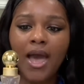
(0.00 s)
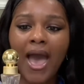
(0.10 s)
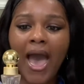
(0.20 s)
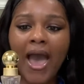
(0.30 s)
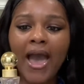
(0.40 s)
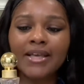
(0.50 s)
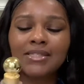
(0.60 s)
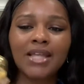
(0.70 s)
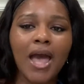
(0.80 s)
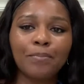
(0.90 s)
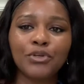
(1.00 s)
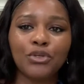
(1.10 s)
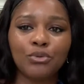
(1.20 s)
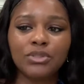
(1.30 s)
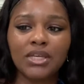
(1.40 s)
I stopped
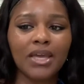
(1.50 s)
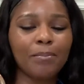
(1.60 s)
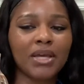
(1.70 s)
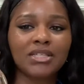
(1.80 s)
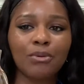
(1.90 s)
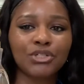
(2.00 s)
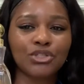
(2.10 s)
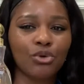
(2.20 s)
using it because I was just